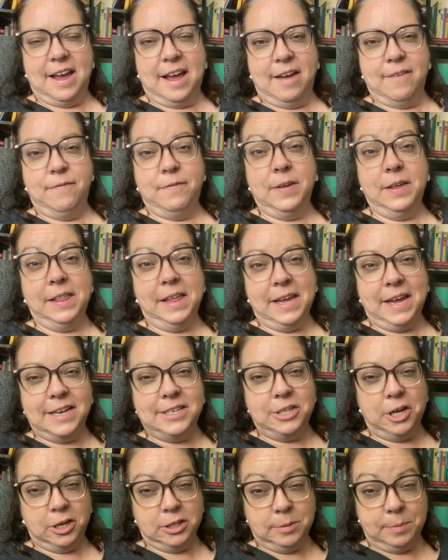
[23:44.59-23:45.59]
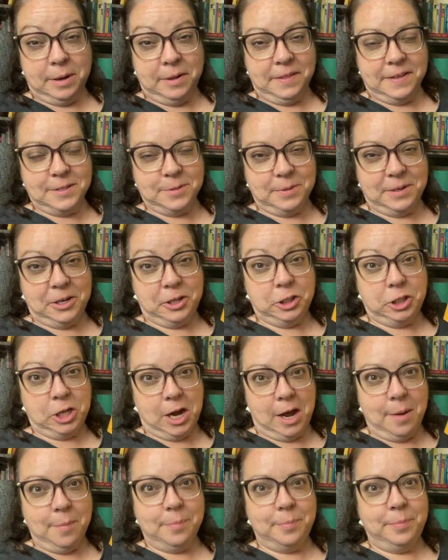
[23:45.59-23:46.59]
I feel like I talked about this one a
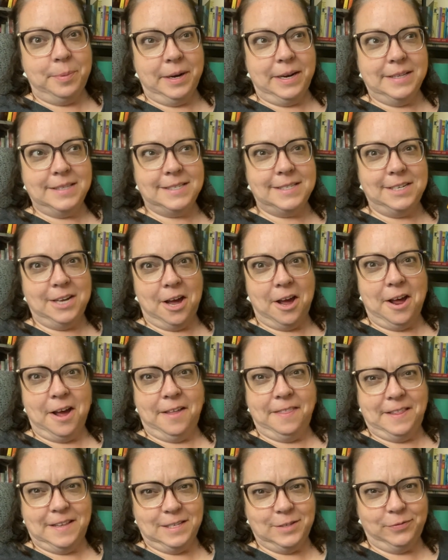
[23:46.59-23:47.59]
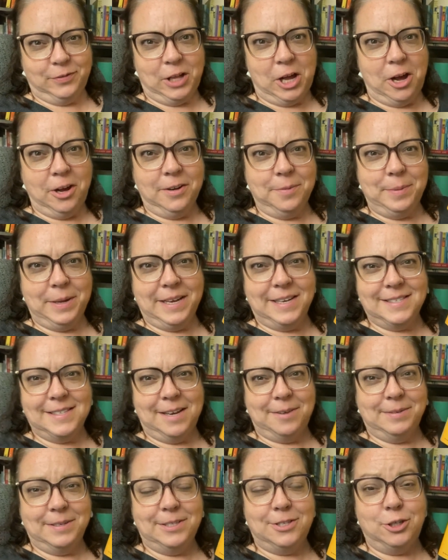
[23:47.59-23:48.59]
lot, but it's not on this vlog because
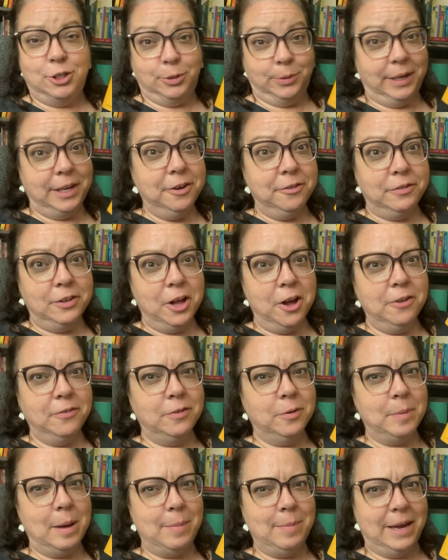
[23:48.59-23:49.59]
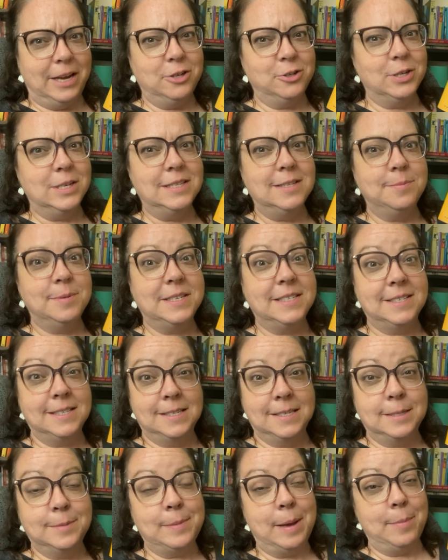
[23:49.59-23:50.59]
I was doing a vlog for my patrons because
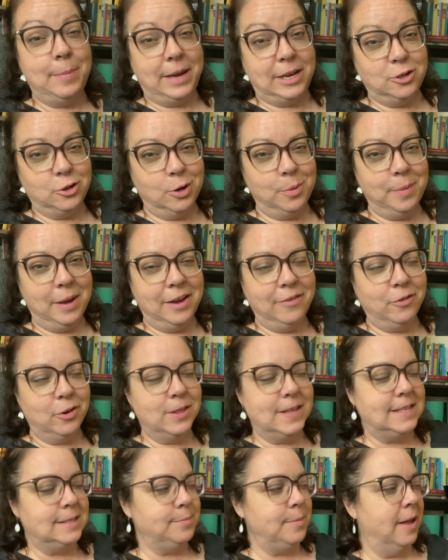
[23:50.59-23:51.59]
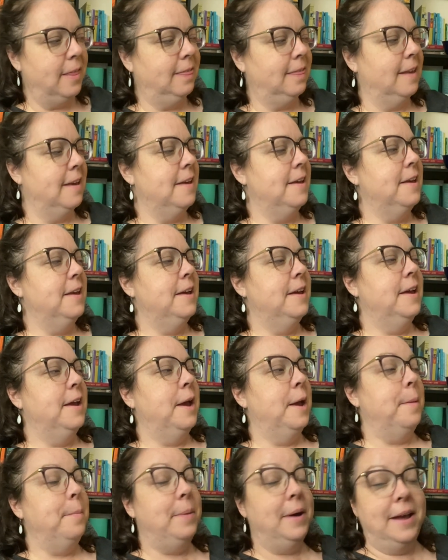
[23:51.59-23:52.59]
this is my patron pick for this month.
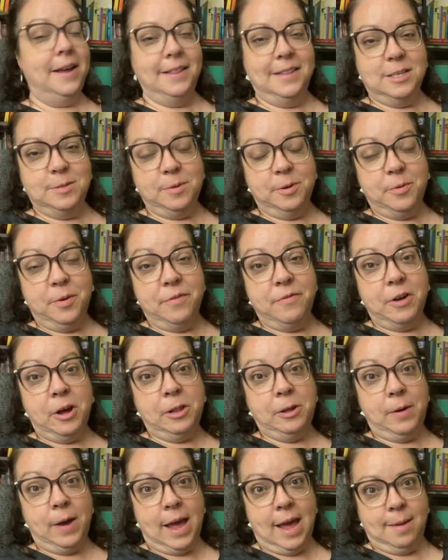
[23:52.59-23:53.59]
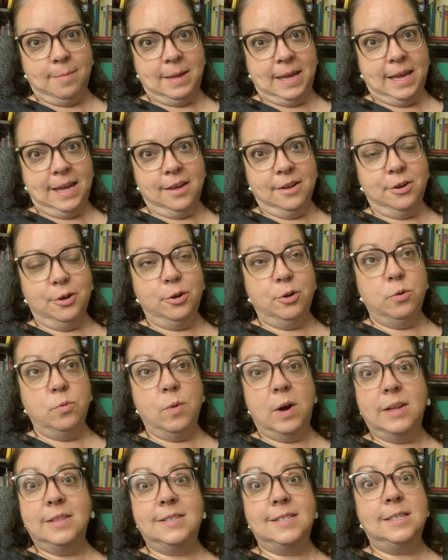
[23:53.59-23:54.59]
But in this book, we follow Emmy, who
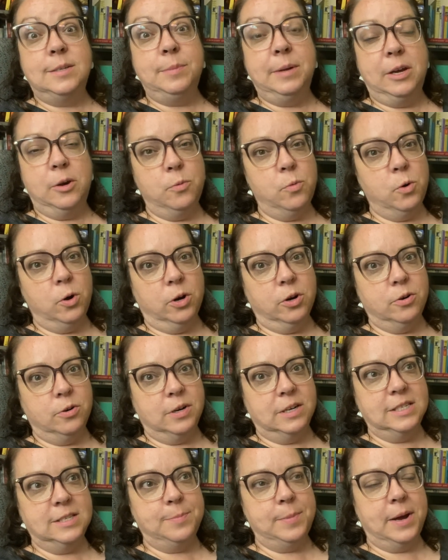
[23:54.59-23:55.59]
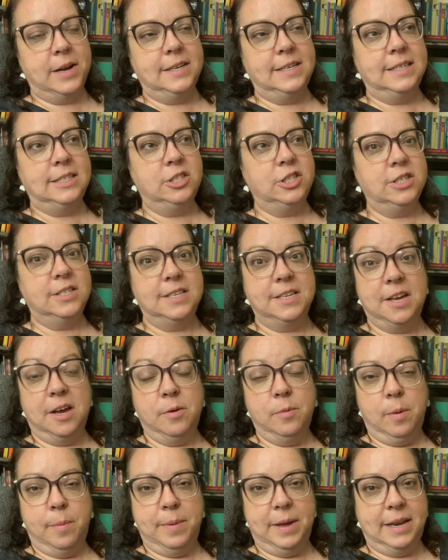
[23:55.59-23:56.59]
wants to be a war correspondent. She's a
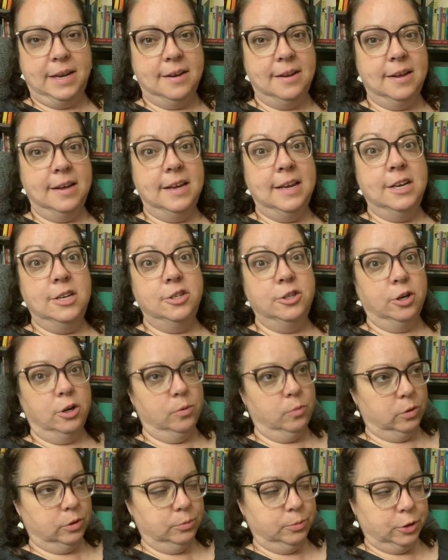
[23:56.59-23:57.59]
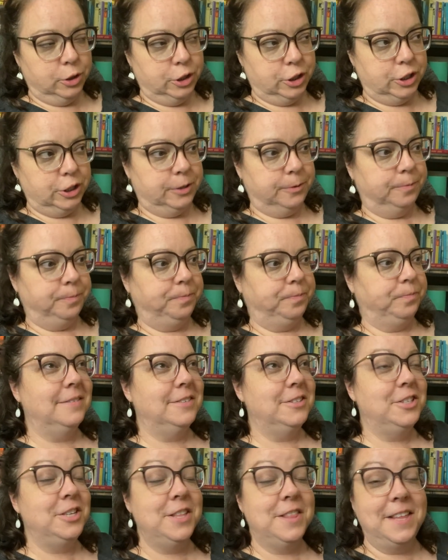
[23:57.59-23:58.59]
young woman during World War II.
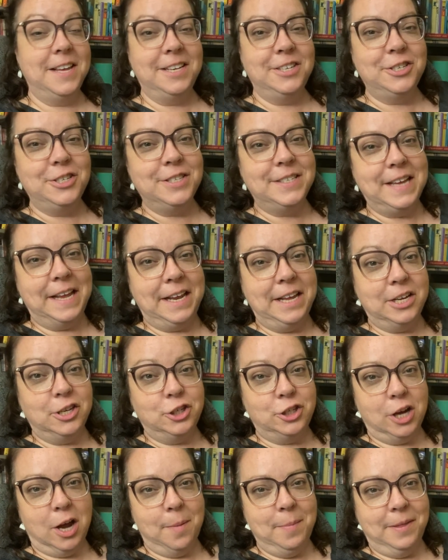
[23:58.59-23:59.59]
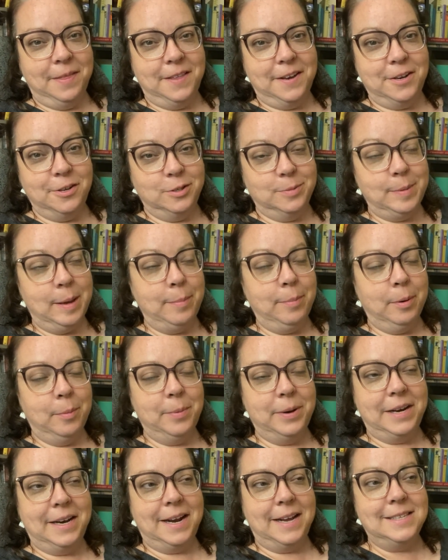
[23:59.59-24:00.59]
She thinks she's getting a job at the newspaper,
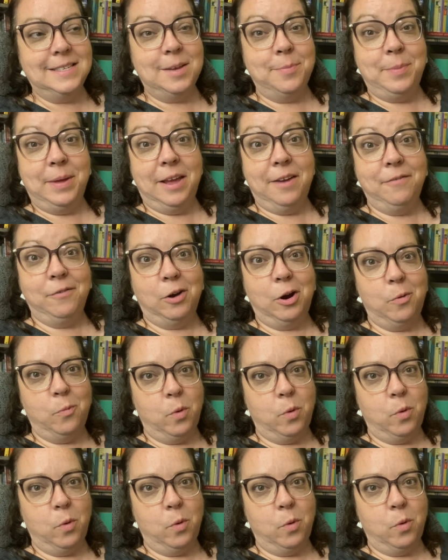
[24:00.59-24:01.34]
but it ends up being for a